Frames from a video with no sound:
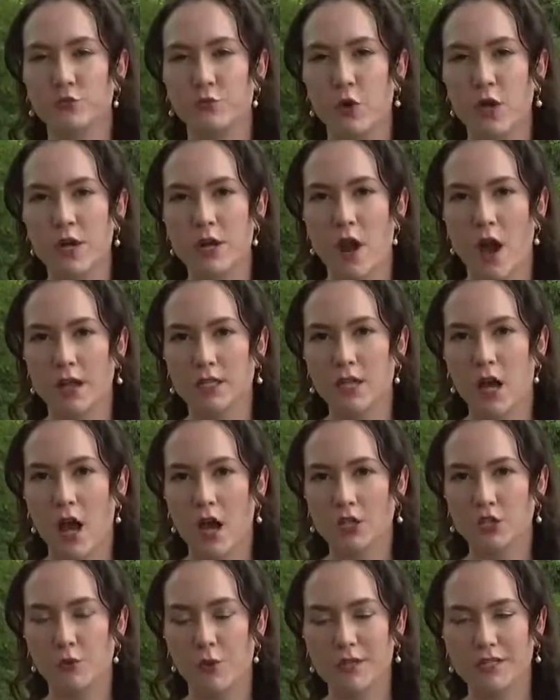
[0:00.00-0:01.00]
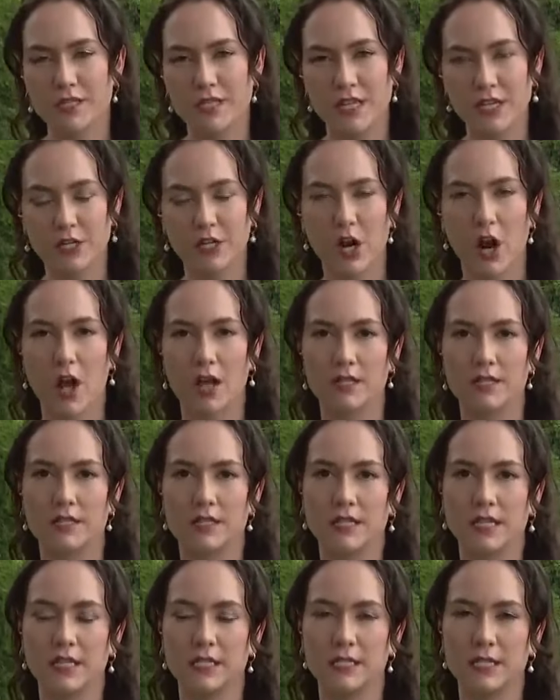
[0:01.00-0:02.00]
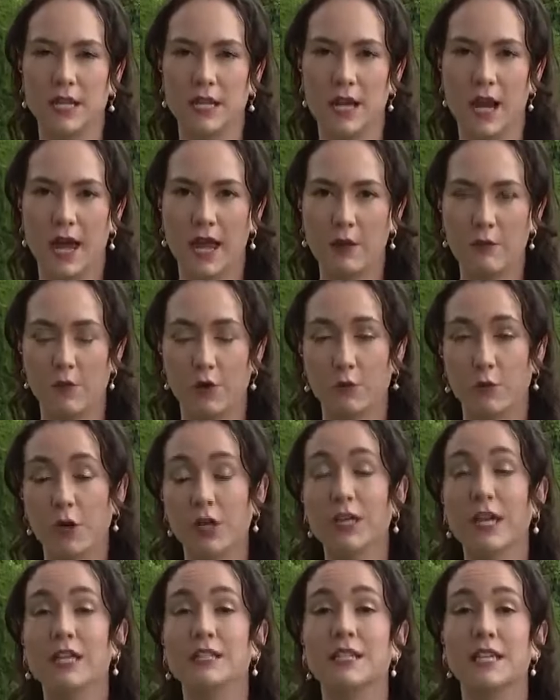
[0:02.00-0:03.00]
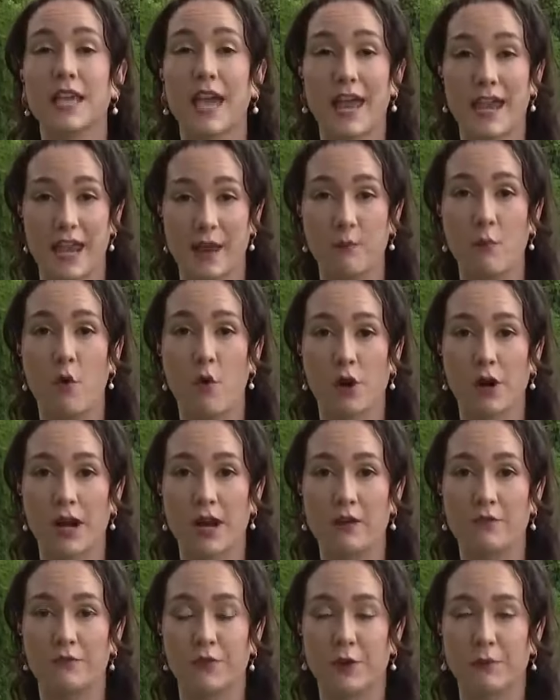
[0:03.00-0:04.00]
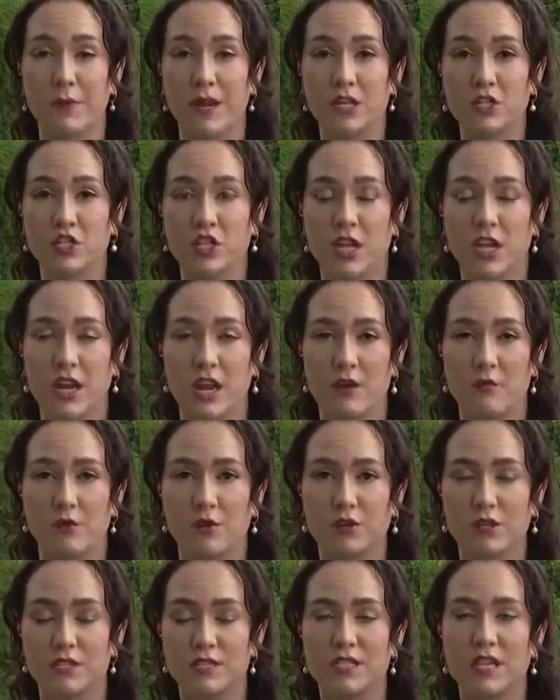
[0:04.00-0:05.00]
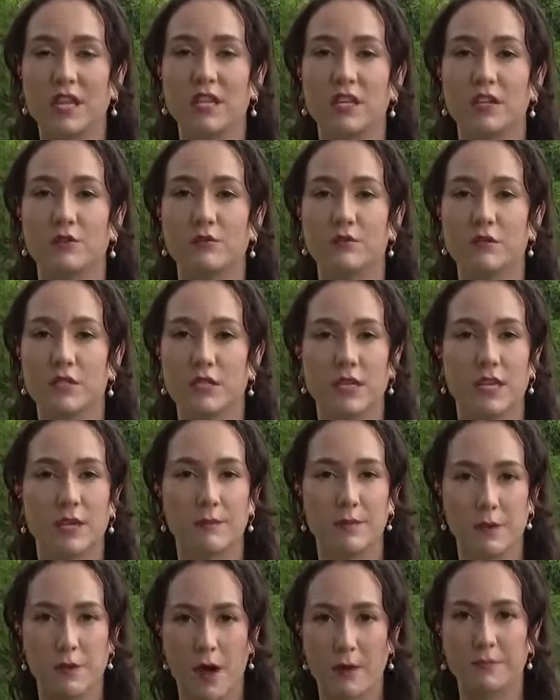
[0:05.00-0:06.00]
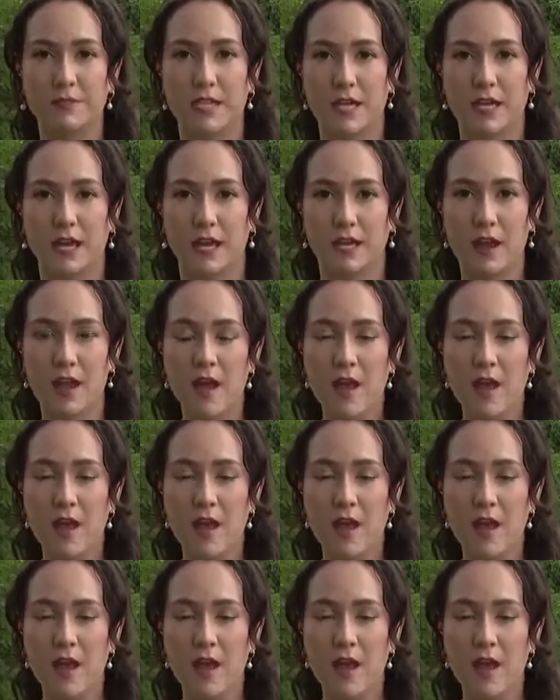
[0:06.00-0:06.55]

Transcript: would not talk to us here on scene tonight. We're working to get more information and we'll continue to keep you updated.